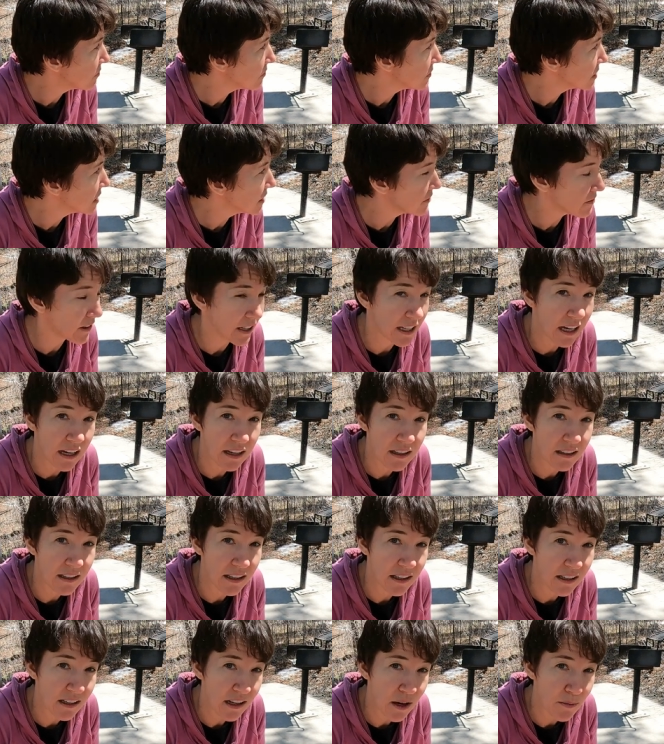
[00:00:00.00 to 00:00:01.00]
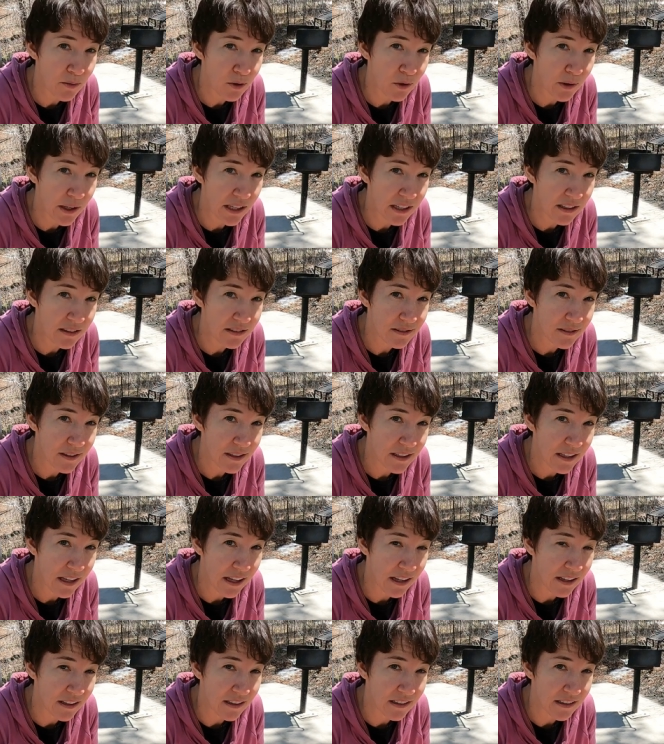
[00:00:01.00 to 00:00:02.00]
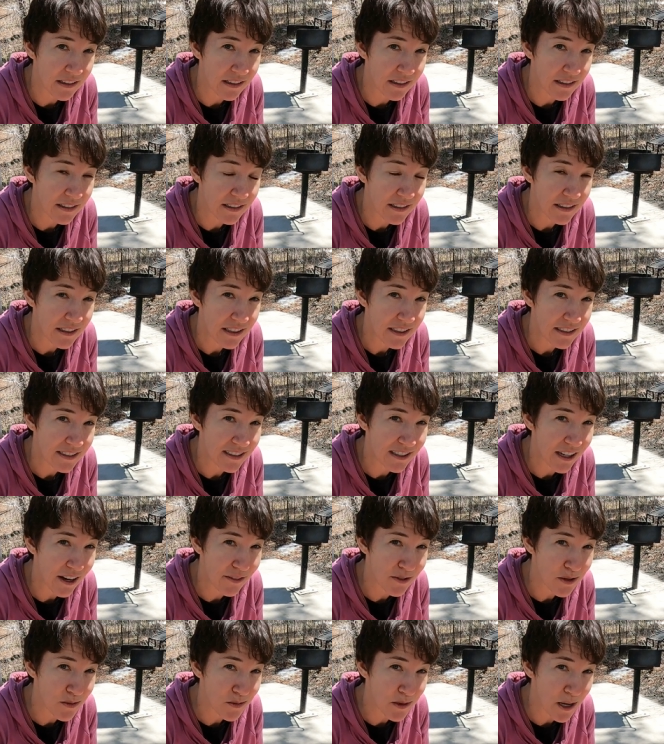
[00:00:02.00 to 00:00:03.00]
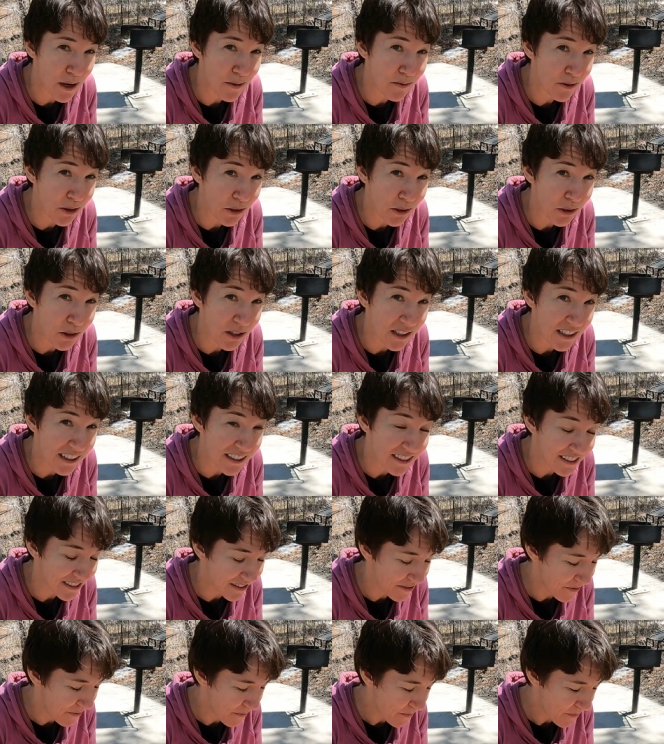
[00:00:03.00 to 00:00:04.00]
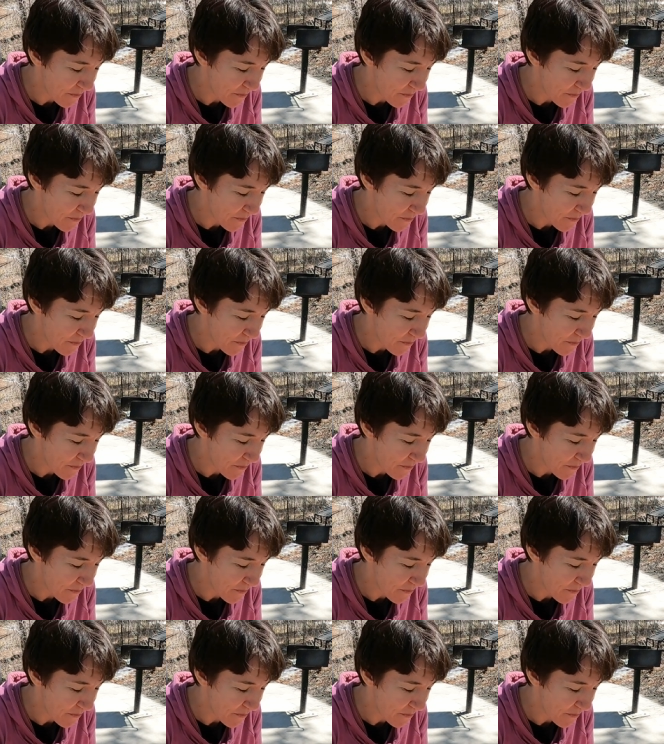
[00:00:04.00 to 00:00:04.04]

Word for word: See if I can clean it up quick and uh, Still have some time for the cookies.